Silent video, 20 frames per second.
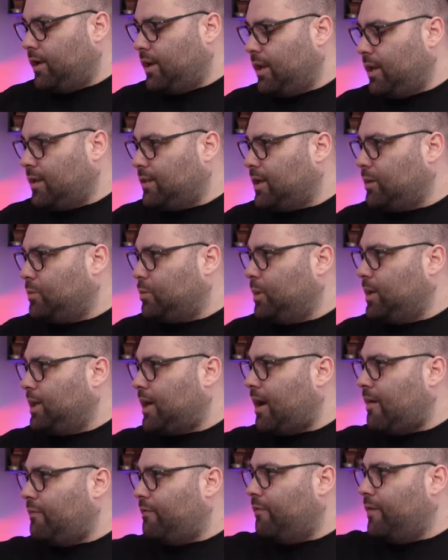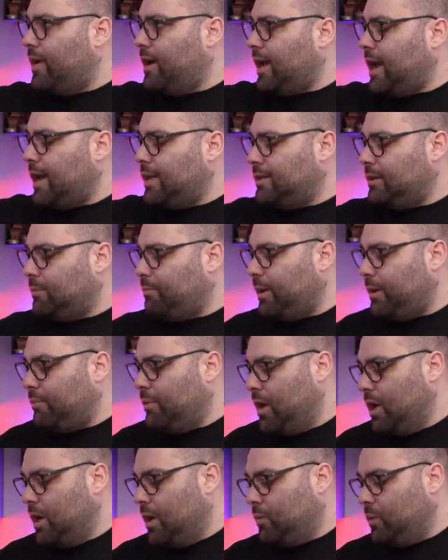here that we have very high
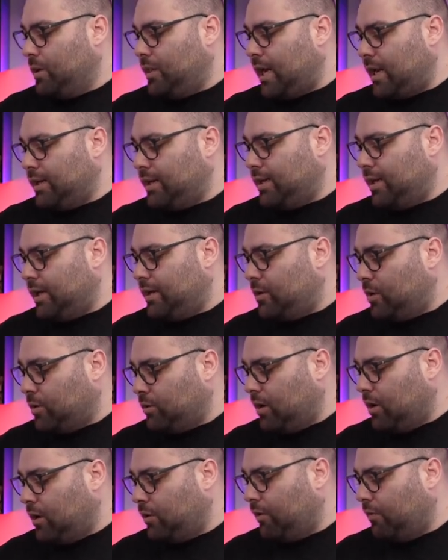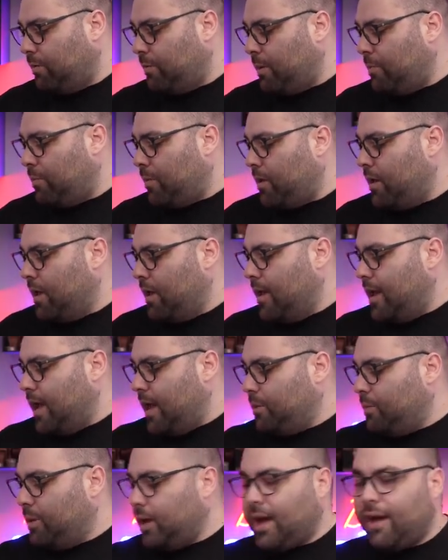CPM, we targeted not a lot of people,
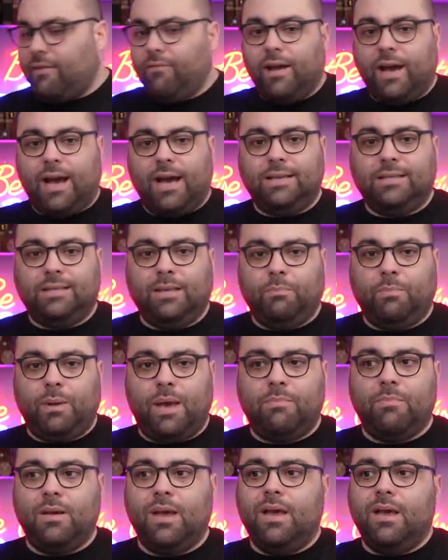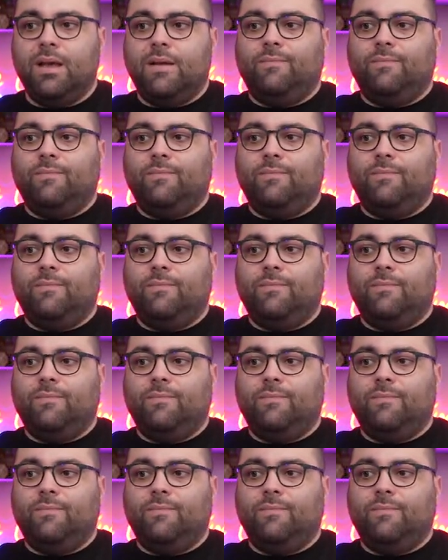and we have a high CPM.